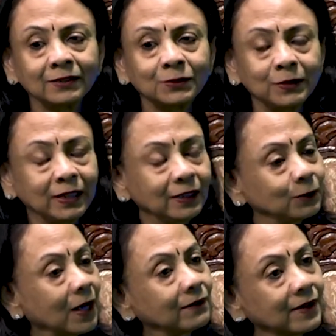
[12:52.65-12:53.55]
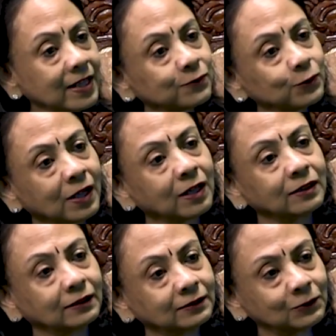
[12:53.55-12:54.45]
Today you have S4
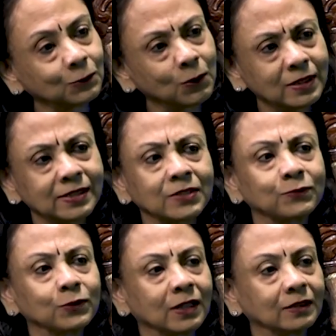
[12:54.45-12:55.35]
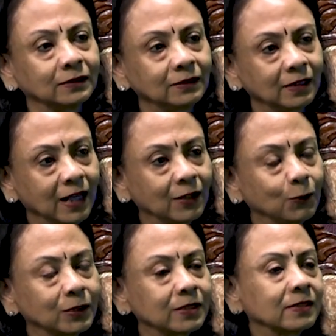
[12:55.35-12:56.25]
HANA. What is S4 HANA and
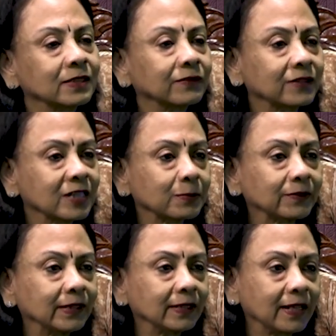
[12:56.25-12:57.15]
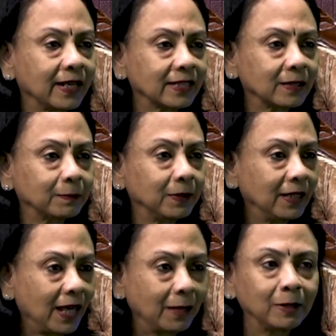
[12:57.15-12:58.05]
what is the difference between SAP,
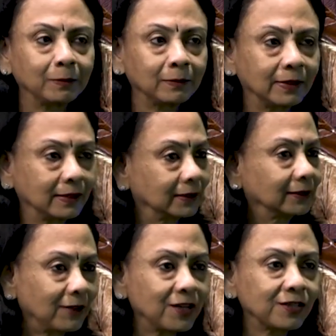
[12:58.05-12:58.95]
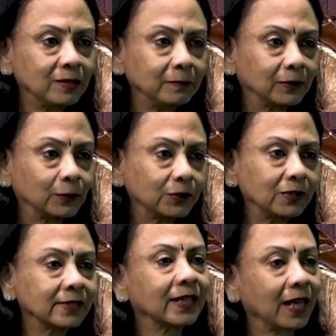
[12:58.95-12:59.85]
MM, functional
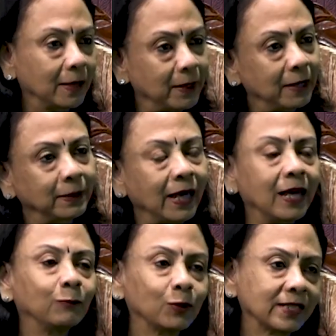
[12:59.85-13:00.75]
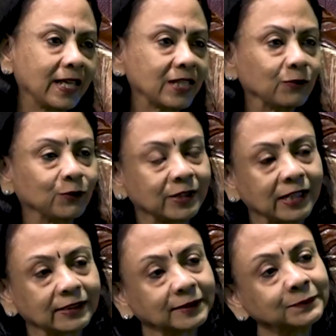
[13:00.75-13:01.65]
modules, ABAP, and what's S4
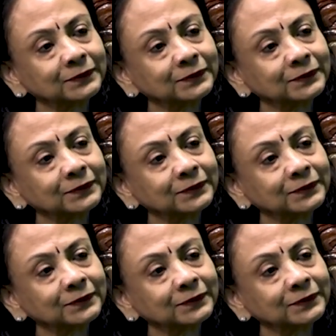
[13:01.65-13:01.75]
HANA?